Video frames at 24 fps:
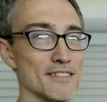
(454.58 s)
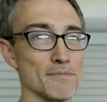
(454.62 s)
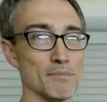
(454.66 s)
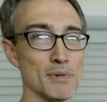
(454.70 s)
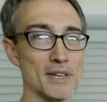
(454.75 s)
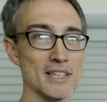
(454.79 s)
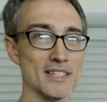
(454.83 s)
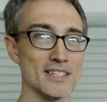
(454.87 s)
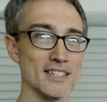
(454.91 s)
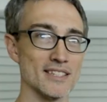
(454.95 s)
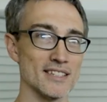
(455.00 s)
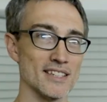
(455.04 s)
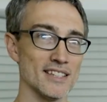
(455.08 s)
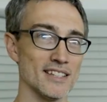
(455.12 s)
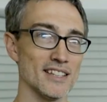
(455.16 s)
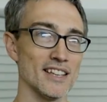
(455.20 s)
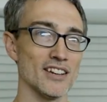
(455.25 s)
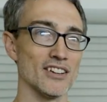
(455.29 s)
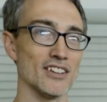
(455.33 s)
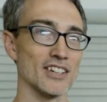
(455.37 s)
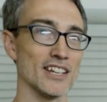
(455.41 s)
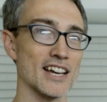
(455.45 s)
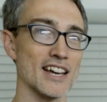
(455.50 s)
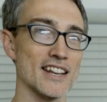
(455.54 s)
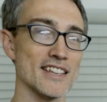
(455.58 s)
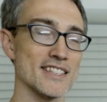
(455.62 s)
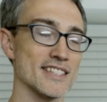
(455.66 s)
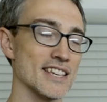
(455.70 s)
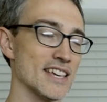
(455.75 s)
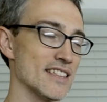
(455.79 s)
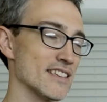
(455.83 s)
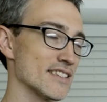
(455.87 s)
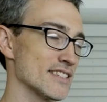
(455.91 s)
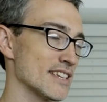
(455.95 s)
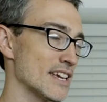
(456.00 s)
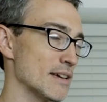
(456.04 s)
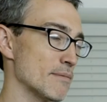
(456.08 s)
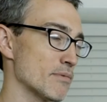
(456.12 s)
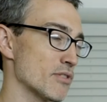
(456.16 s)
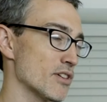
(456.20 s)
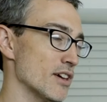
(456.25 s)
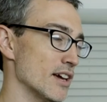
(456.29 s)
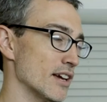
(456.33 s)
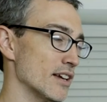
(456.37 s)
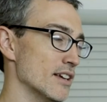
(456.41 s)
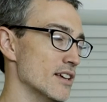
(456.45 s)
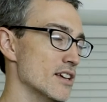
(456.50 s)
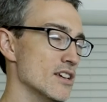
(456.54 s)
of pieces in there to kind of say the same
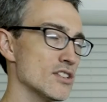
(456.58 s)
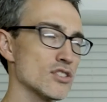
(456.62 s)
thing.